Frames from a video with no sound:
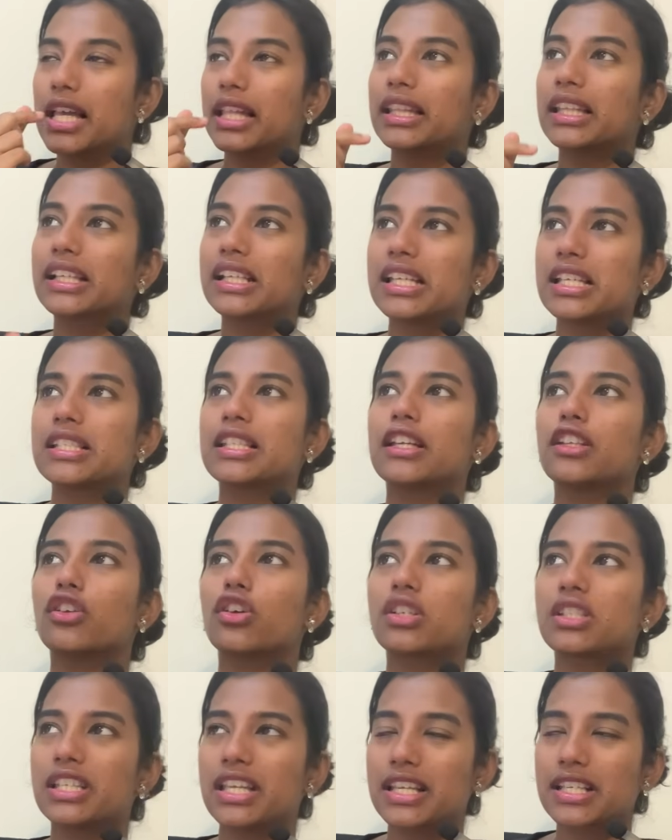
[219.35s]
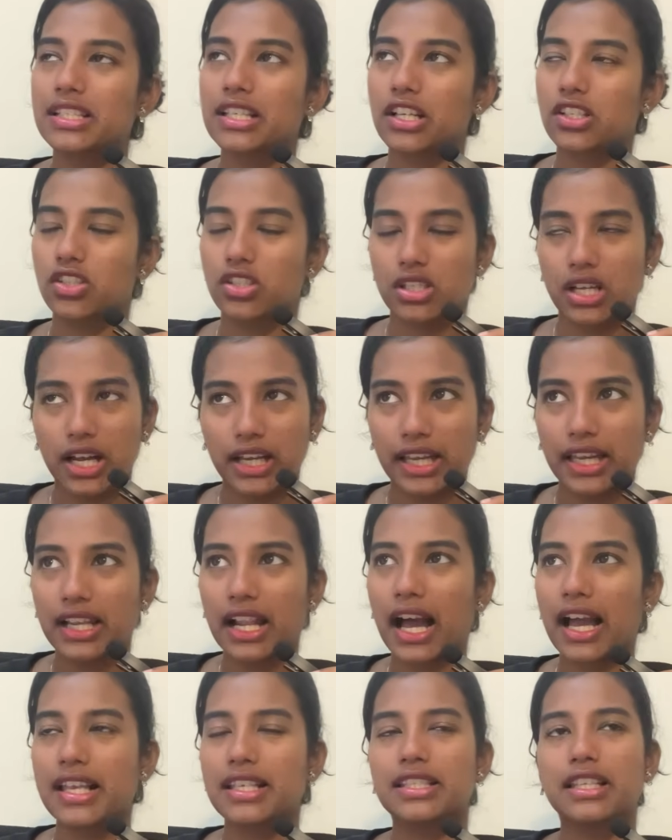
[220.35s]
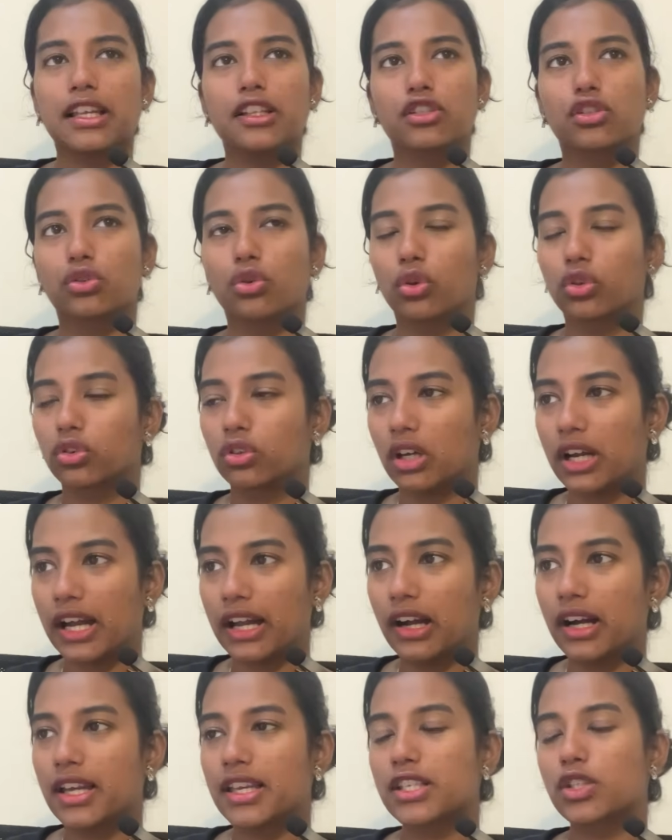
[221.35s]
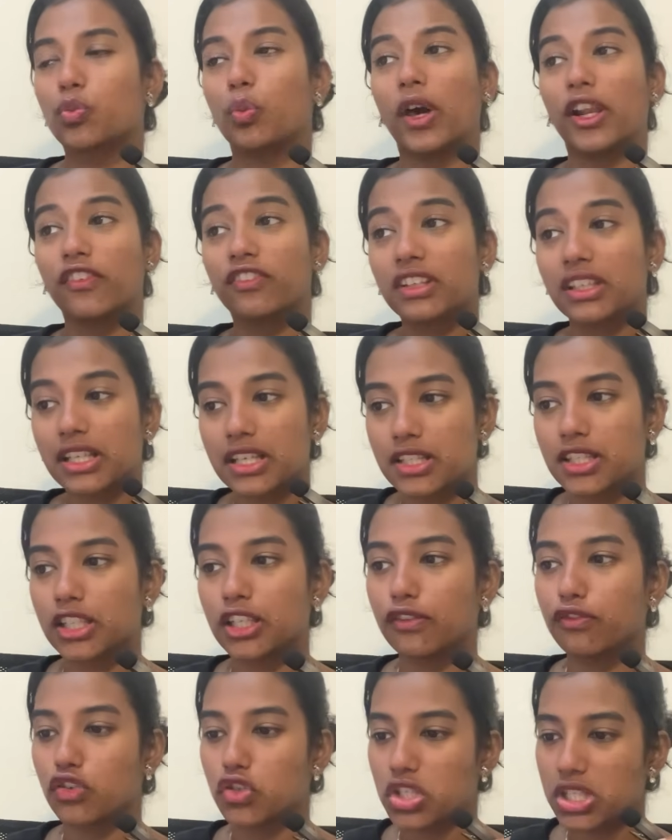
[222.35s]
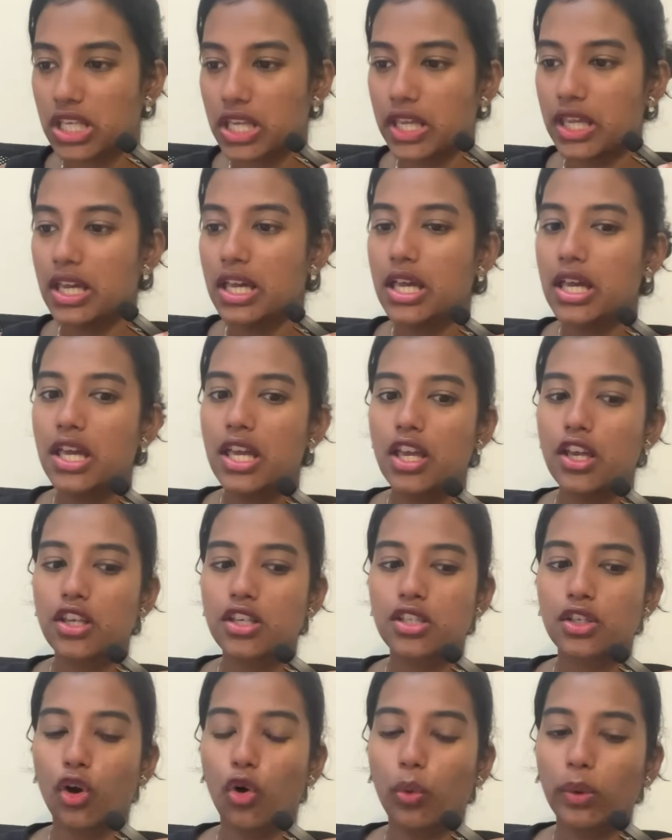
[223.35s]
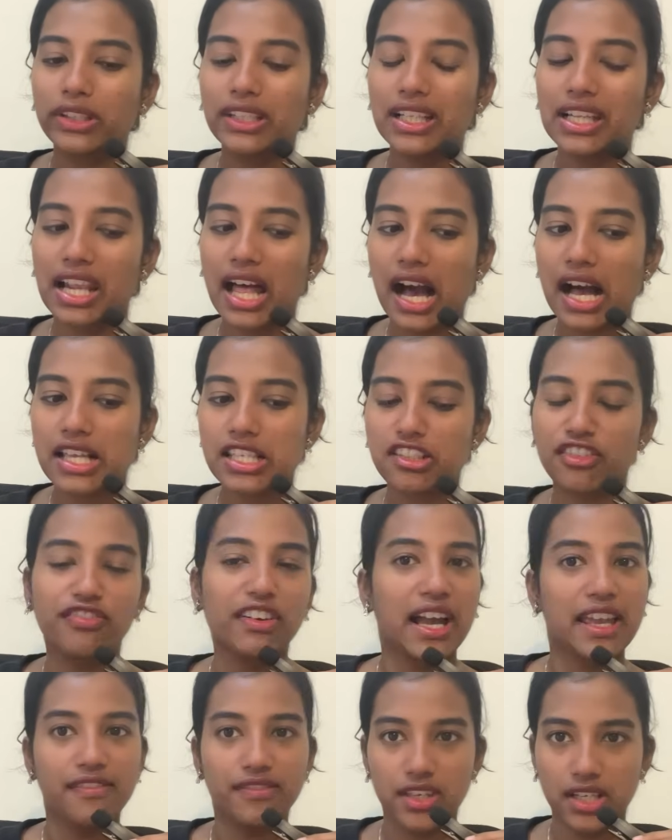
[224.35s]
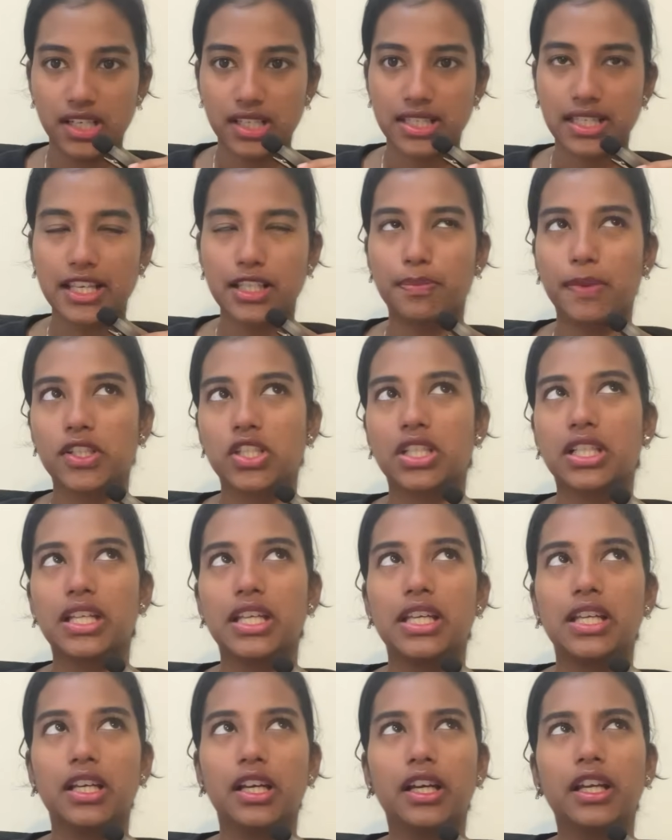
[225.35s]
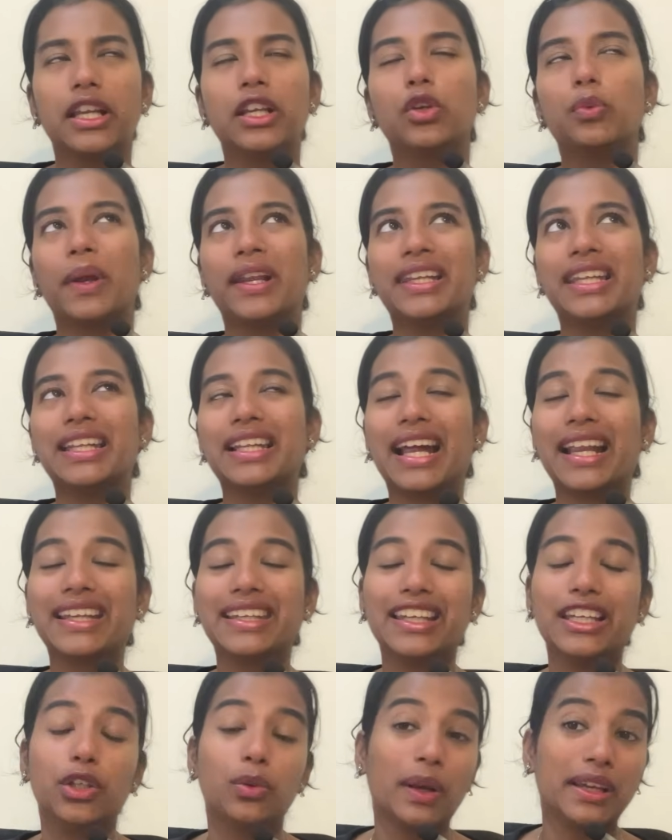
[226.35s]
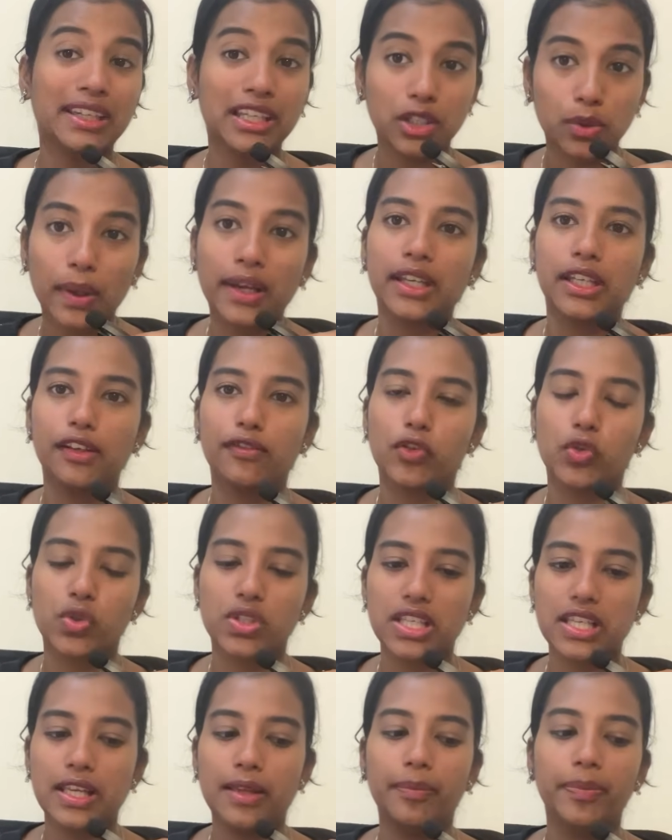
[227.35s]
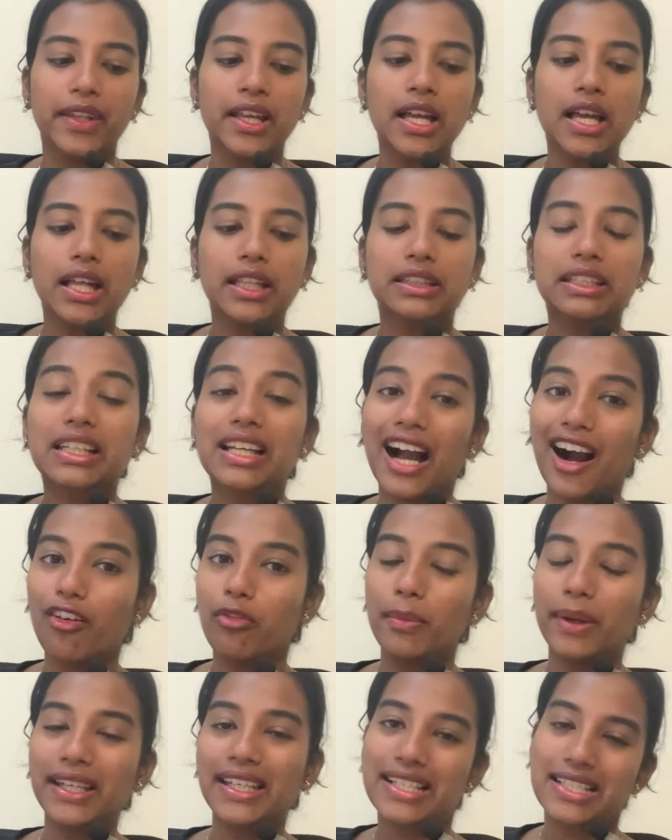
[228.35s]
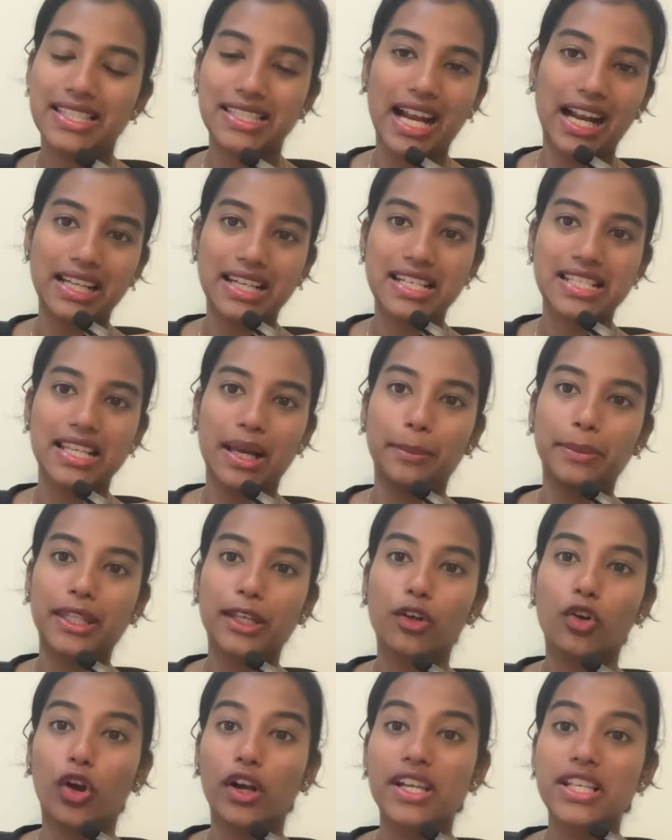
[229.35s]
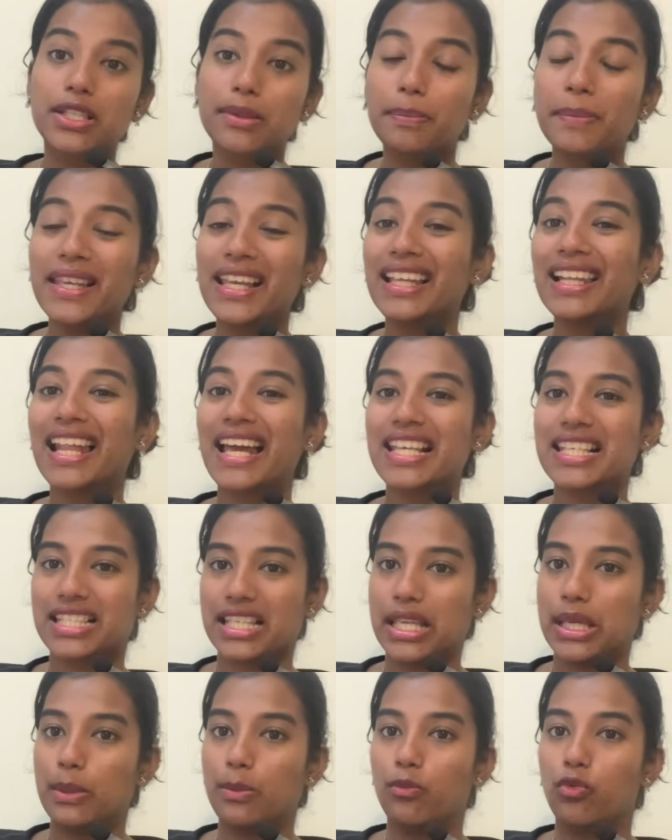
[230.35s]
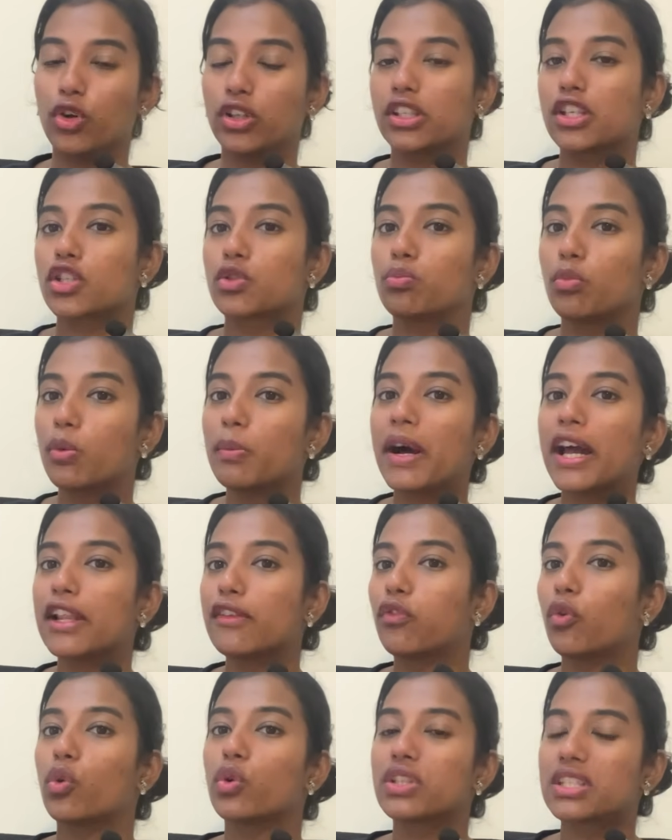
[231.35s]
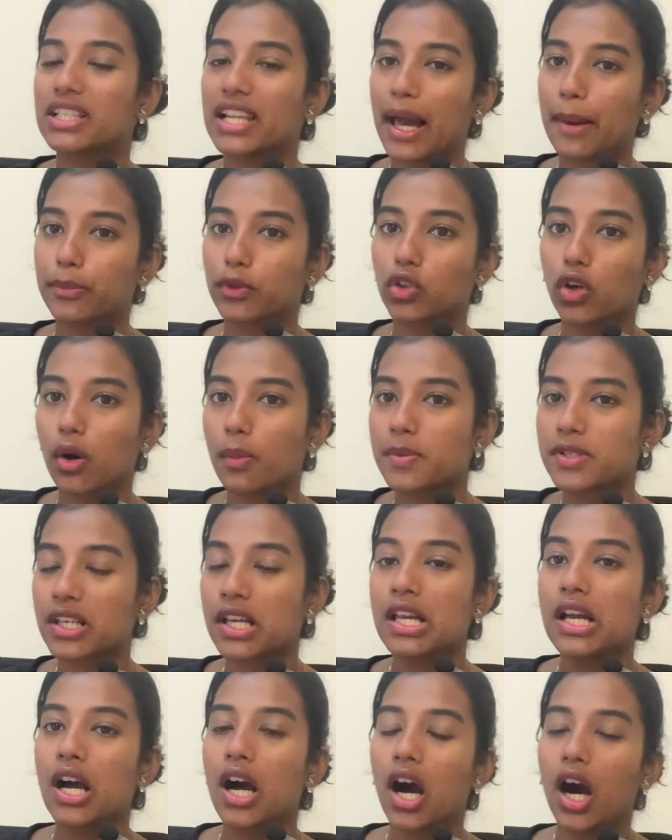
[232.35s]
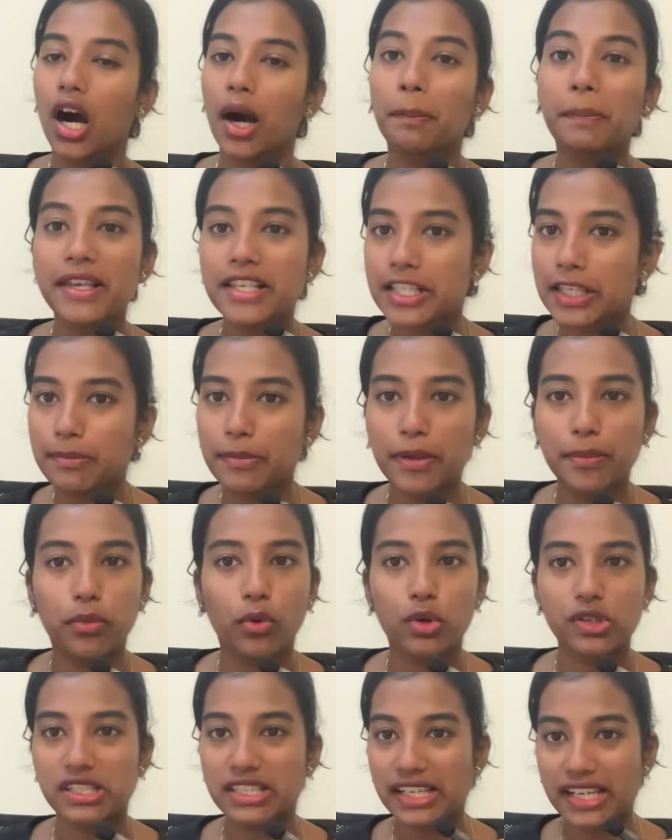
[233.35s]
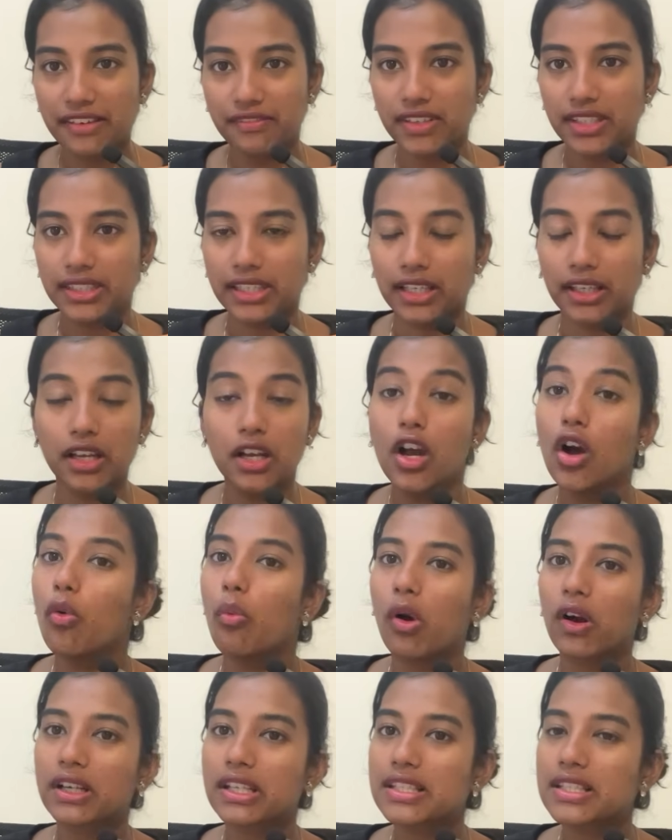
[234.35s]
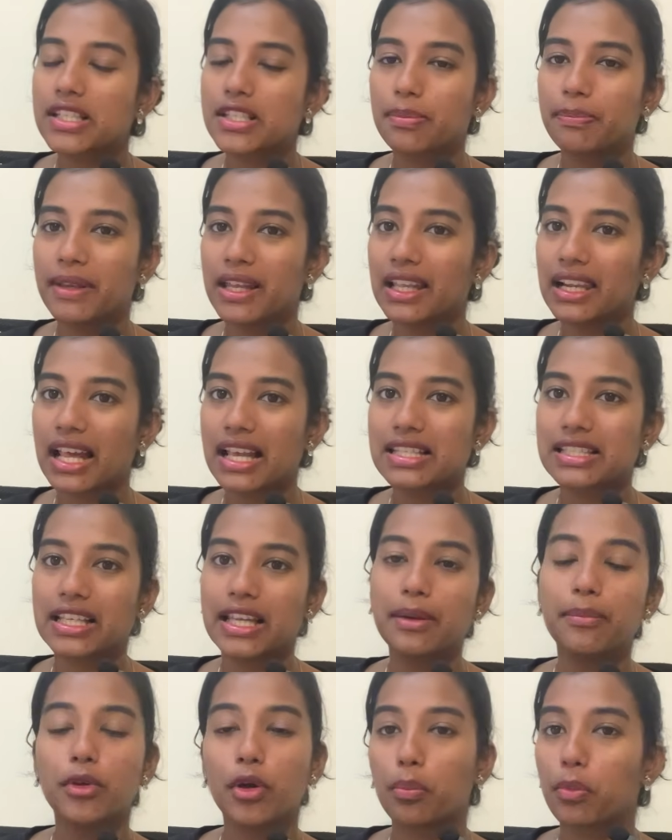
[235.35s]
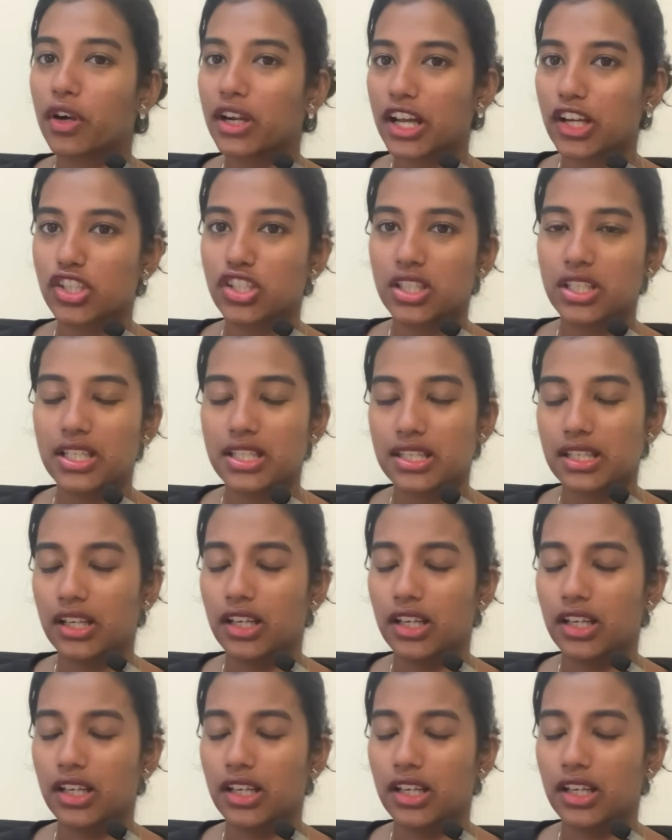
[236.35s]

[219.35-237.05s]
The reason you're seeing such again high sales growth is one of the reason, if you see, is over the last 5 years, especially in 2019 2020, if you see, the government had started something called as PLI scheme for this mobile phones, laptops, PCB boards and everything. What is this PLI scheme? Your production